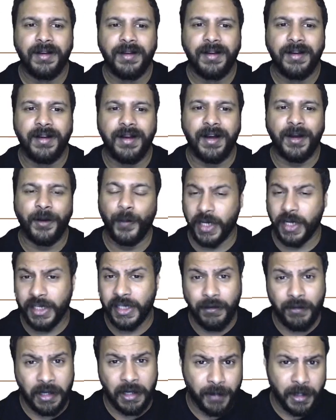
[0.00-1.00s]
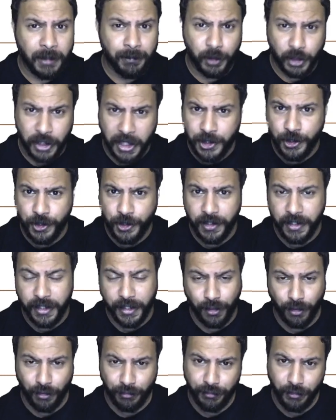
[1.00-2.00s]
Uh, well, a development potential
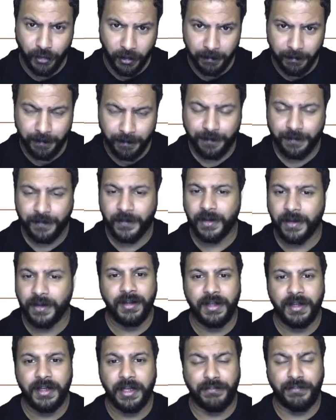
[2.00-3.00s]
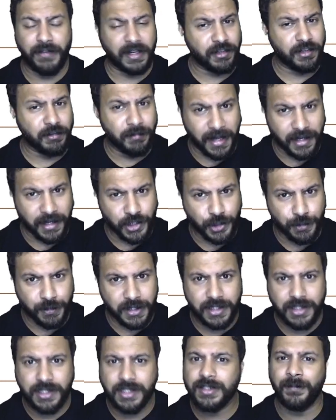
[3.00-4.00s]
in your firm, effective
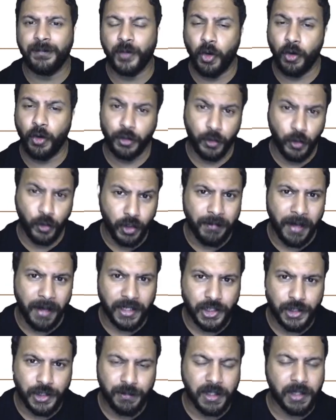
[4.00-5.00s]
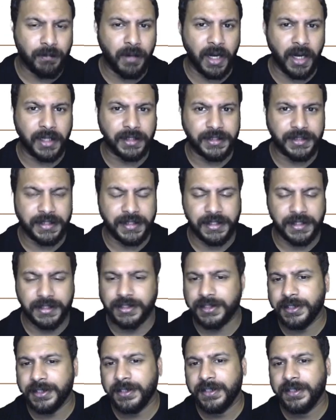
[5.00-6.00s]
management or good management by
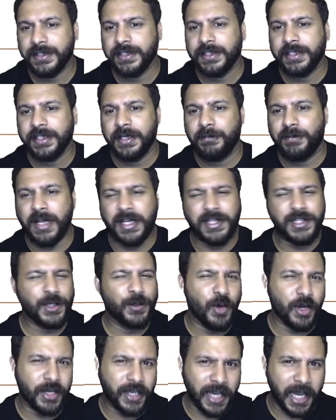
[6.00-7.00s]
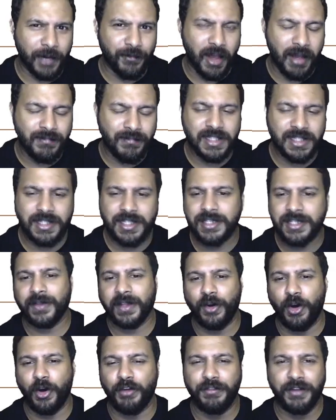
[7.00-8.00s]
seniors, pleasant working environment.
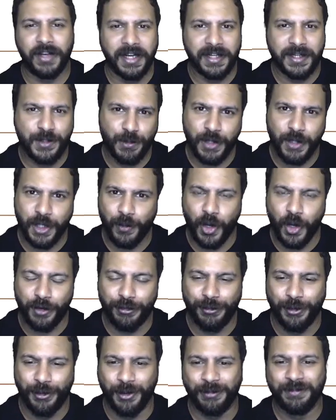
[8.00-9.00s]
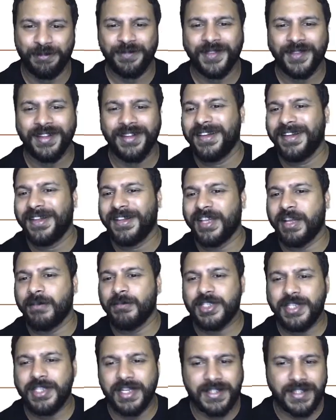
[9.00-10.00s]
Off late, it's been work from home.
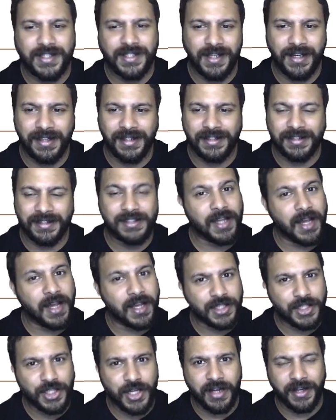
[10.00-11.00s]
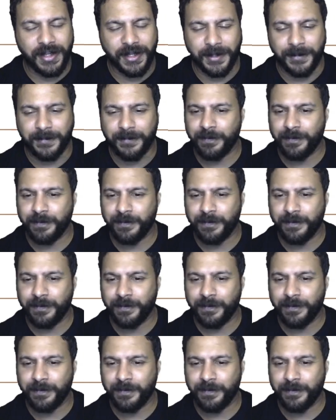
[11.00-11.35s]
Number six, uh, task sharing.